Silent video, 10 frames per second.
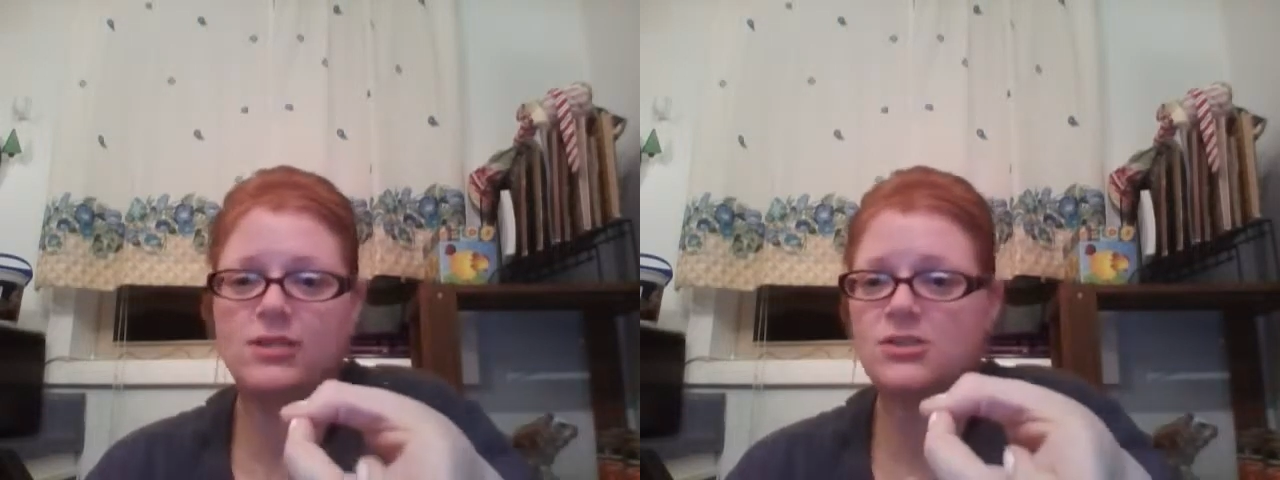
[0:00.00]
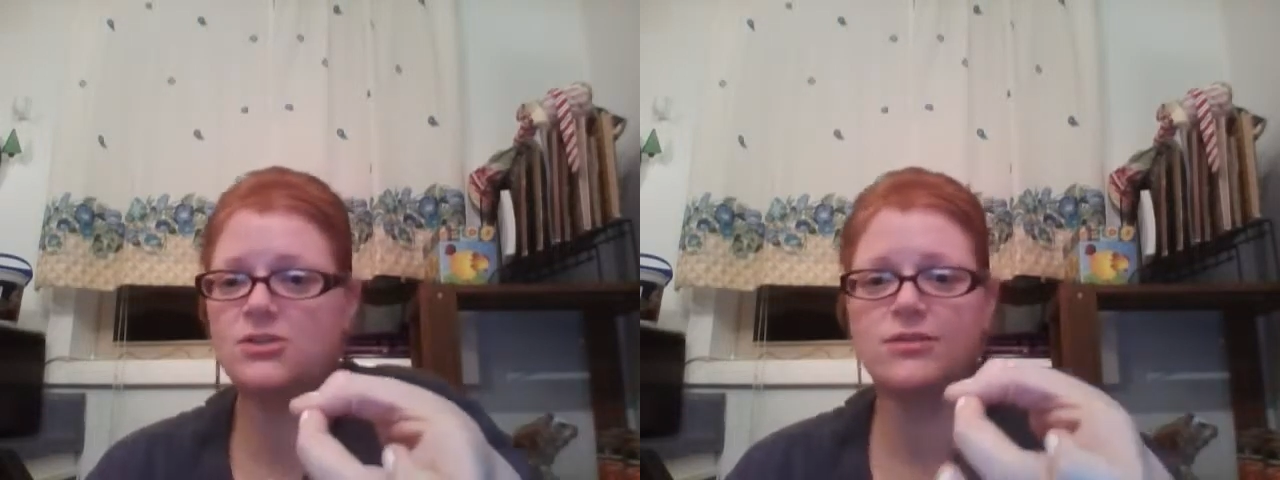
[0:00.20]

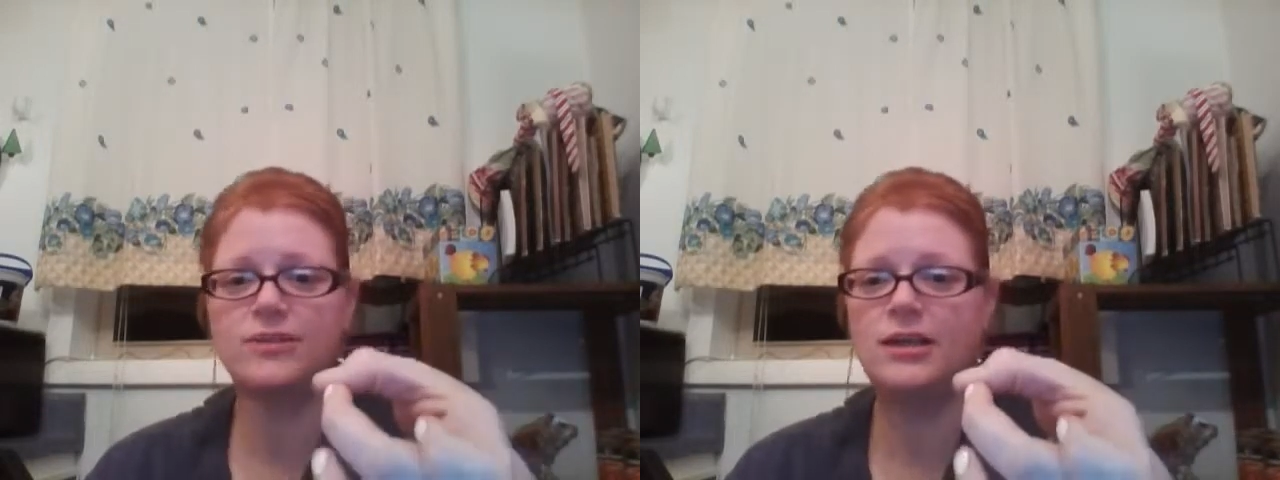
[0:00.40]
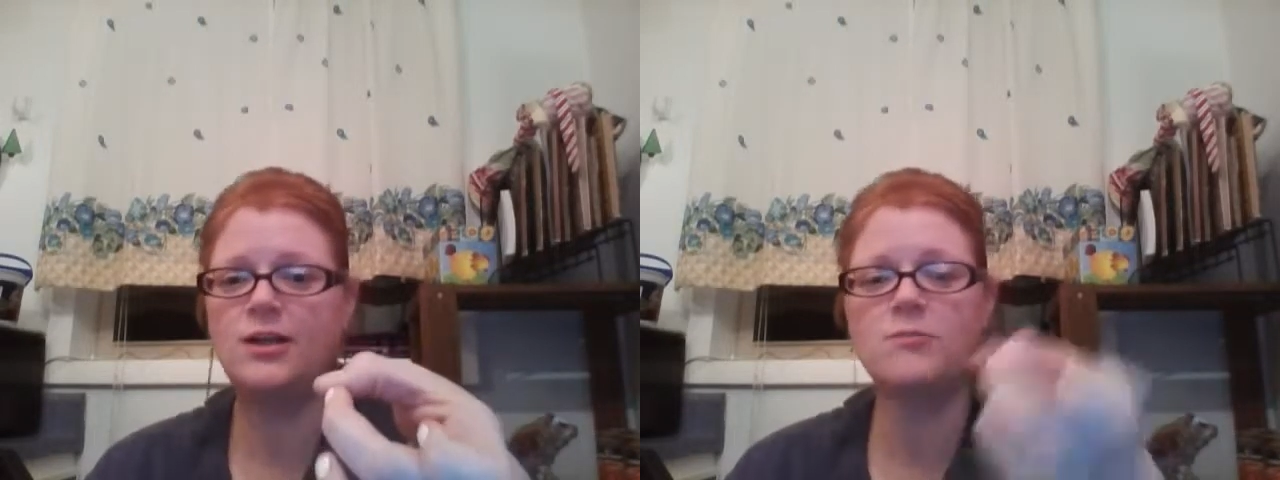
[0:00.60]
a
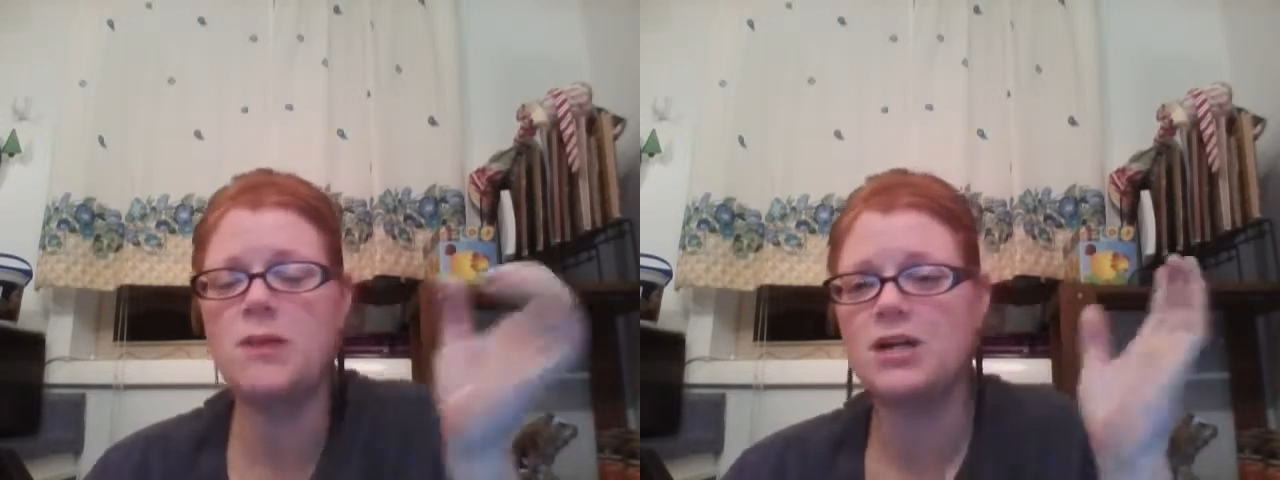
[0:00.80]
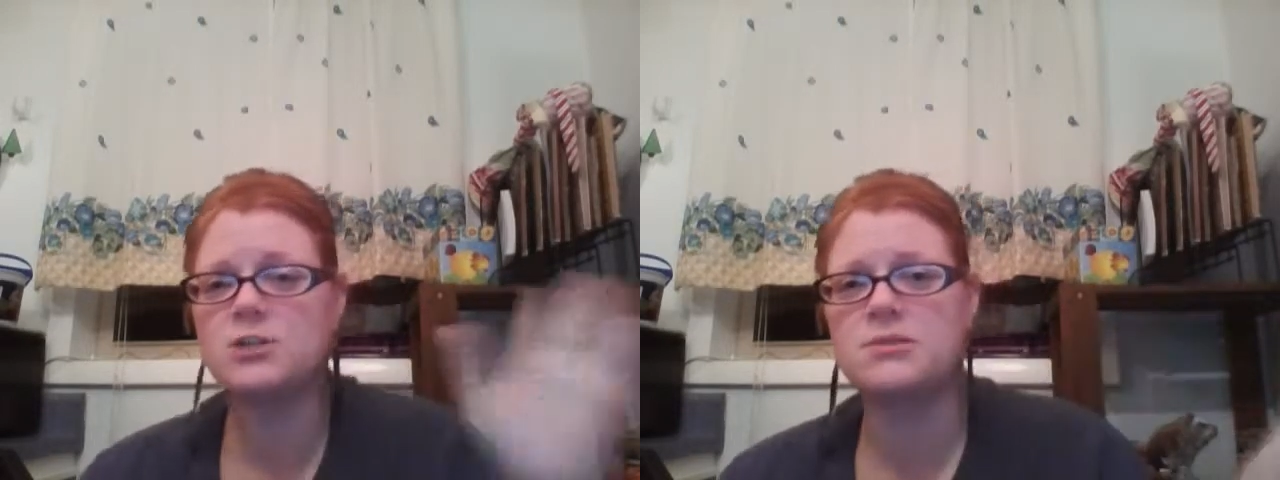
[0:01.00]
serving of
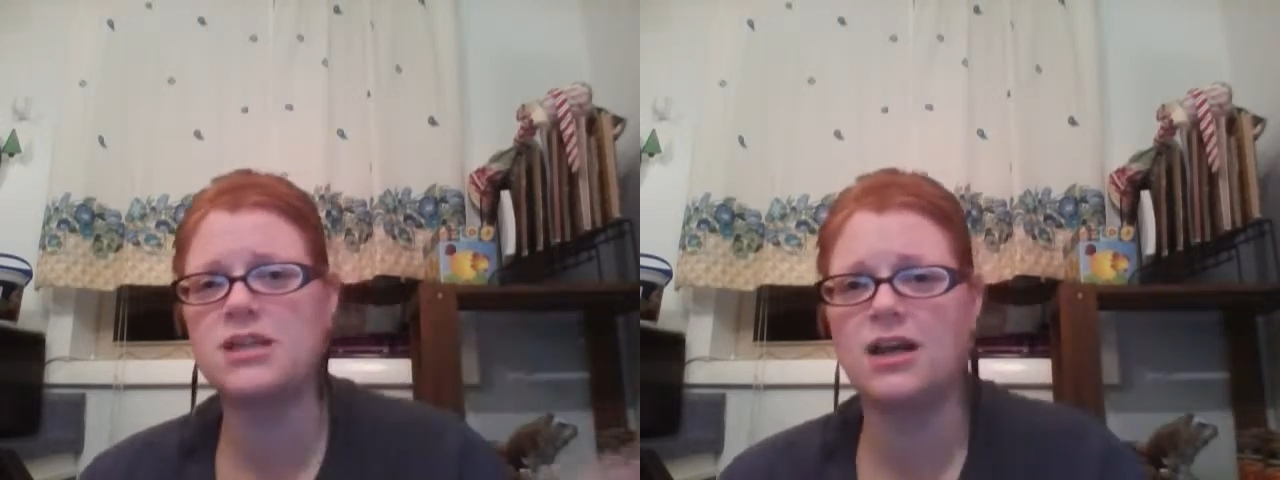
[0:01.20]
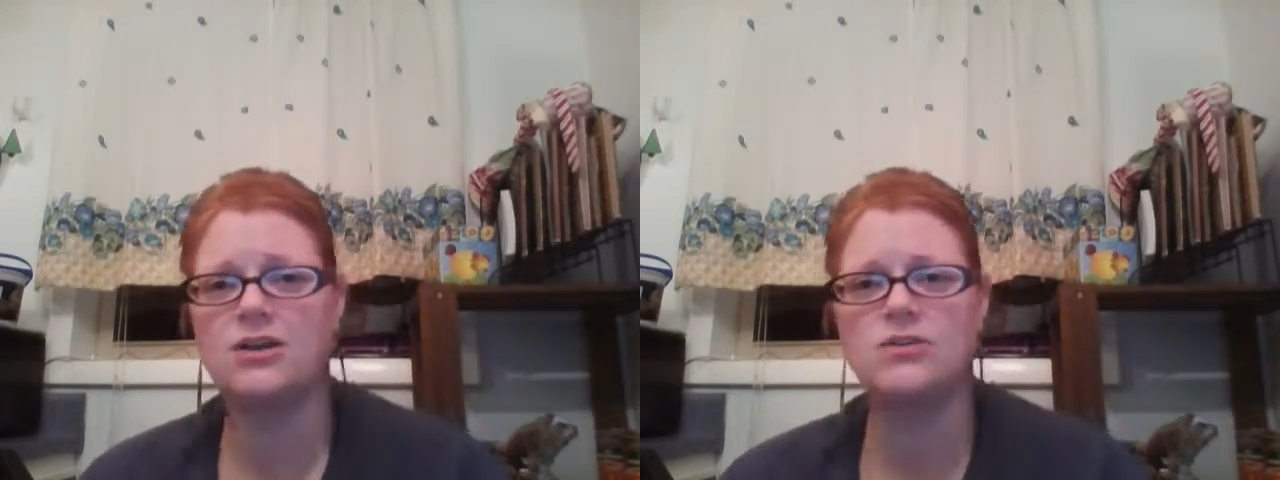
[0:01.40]
mashed
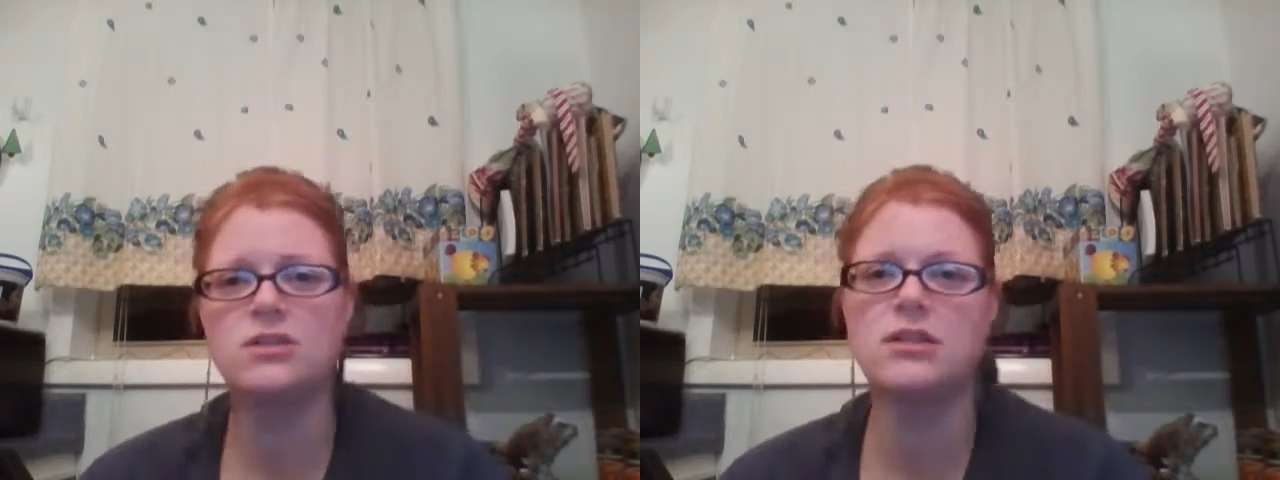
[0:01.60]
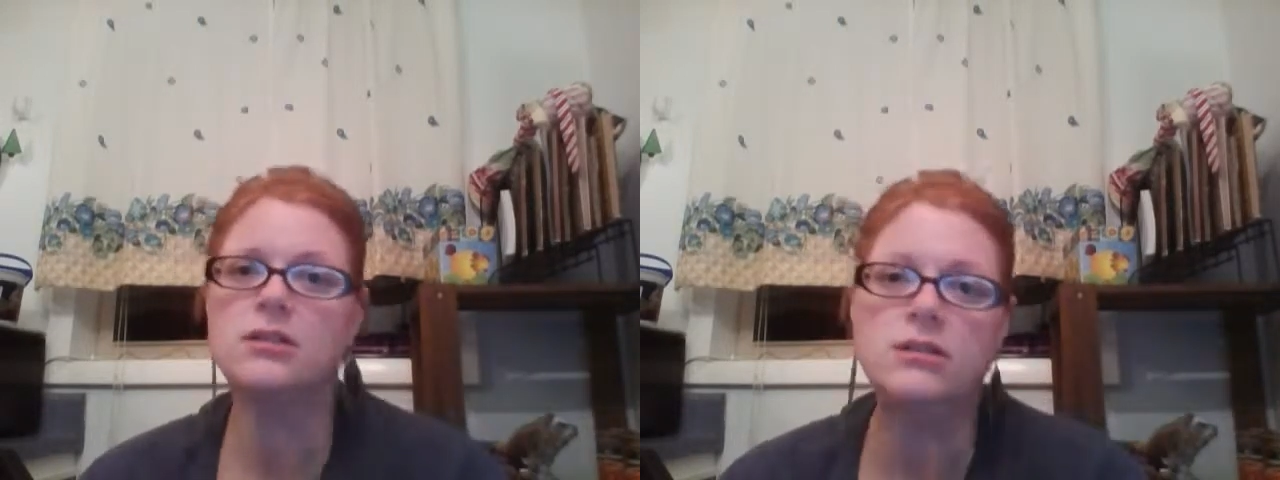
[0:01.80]

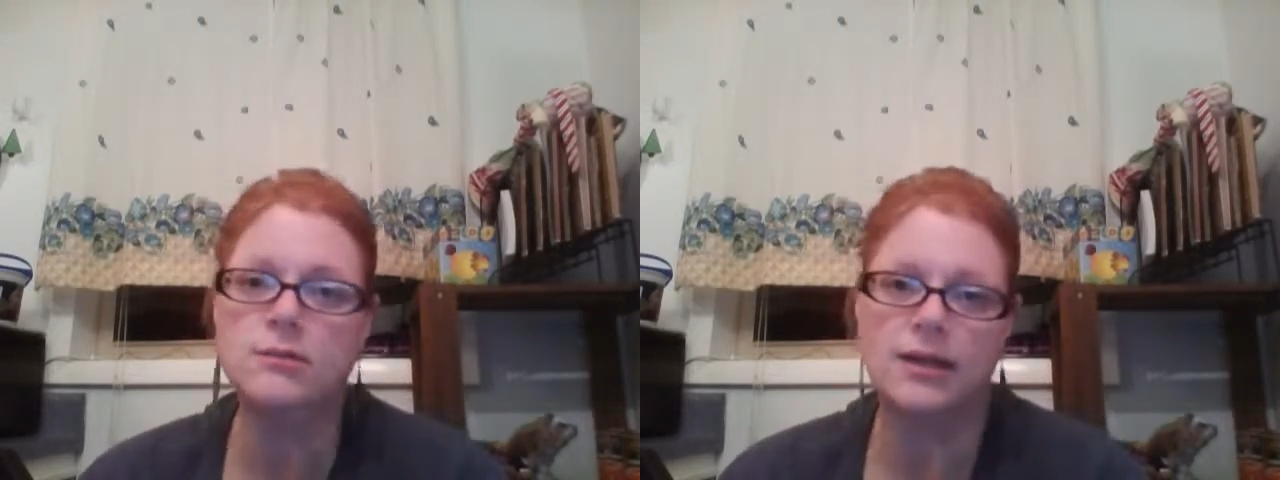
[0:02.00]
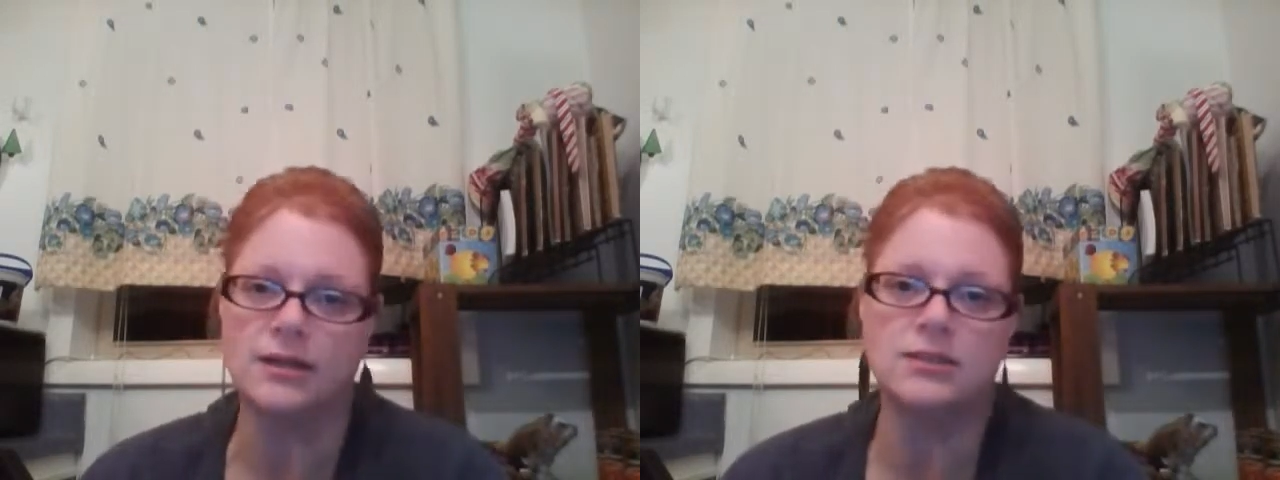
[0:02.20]
potatoes, then
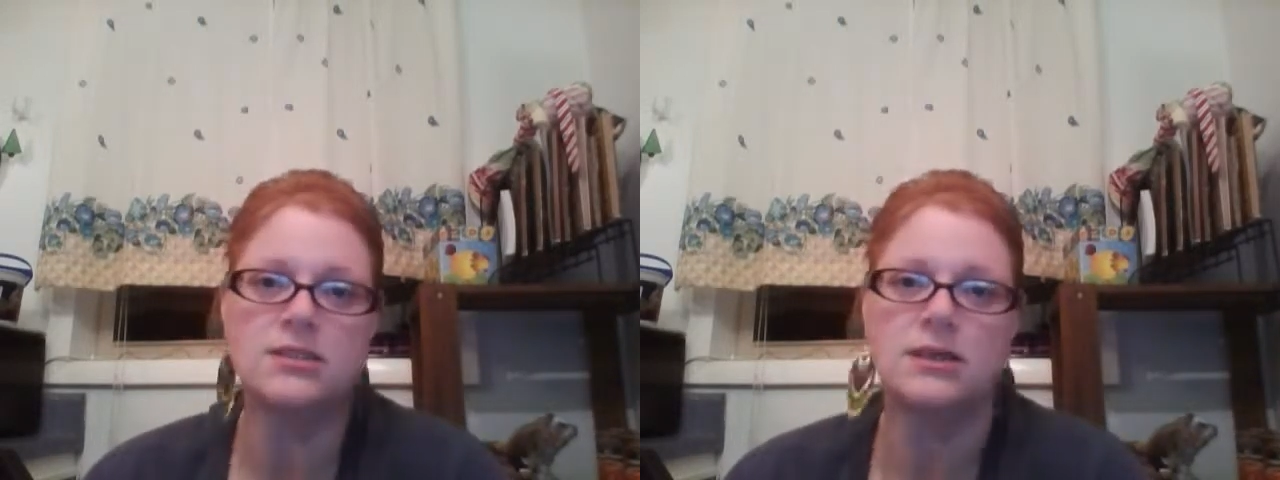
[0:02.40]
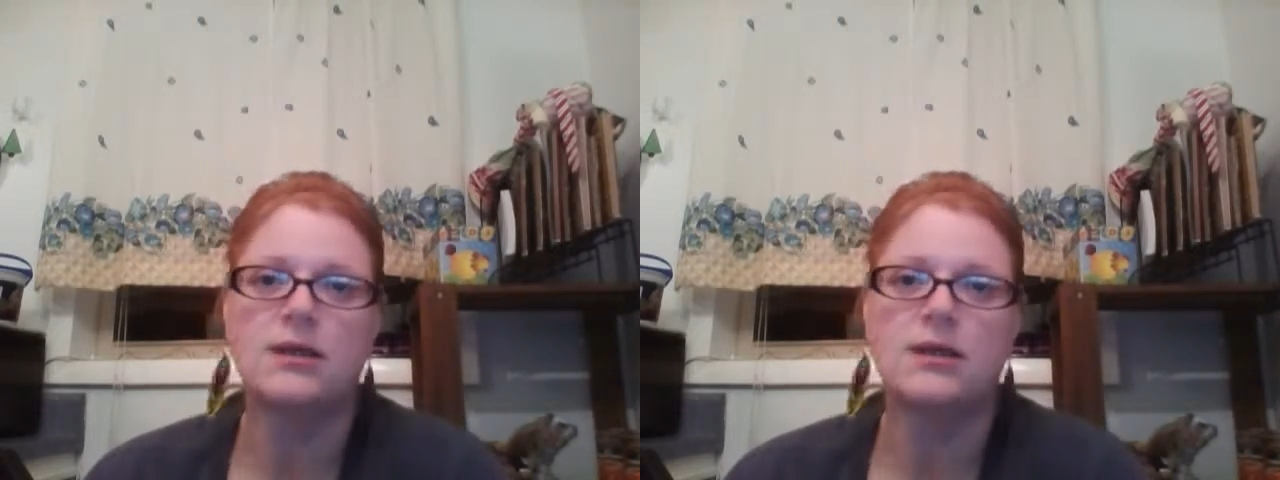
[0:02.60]
do it.